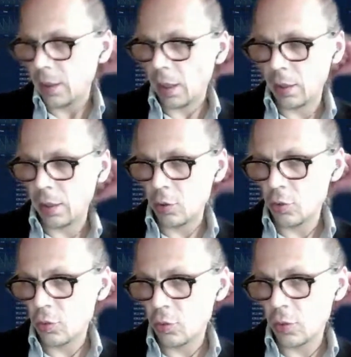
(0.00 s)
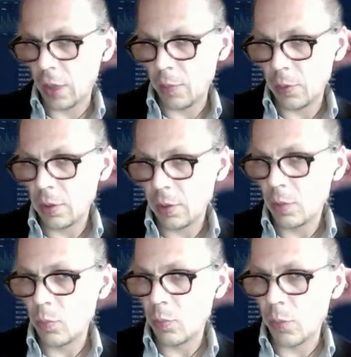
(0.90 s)
and it should happen
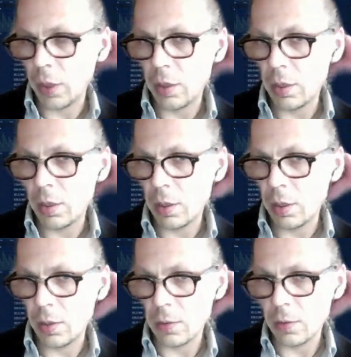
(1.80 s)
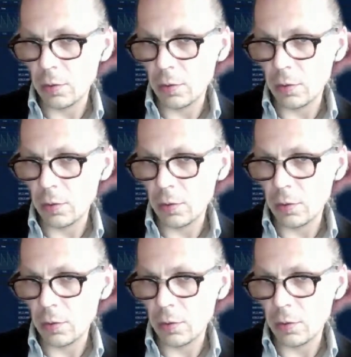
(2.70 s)
pretty